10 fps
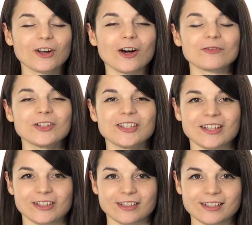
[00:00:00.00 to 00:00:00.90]

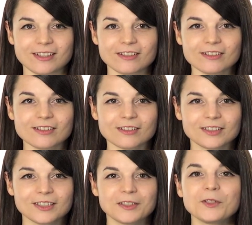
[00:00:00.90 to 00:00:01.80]
conversation skills.
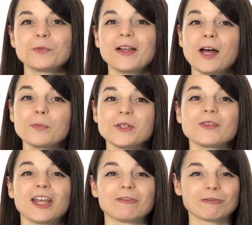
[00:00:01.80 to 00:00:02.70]
It will help you
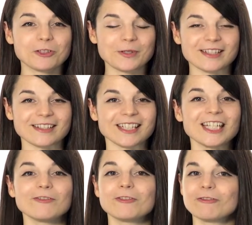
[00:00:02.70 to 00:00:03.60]
gain fluency
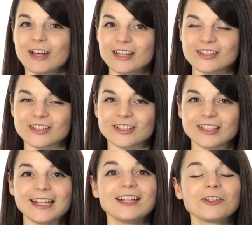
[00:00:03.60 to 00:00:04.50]
even faster
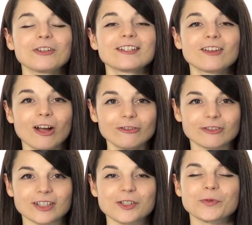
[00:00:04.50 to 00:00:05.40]
and increase
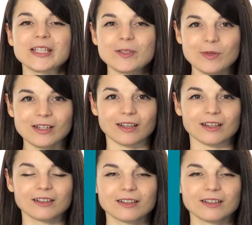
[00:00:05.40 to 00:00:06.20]
confidence when speaking.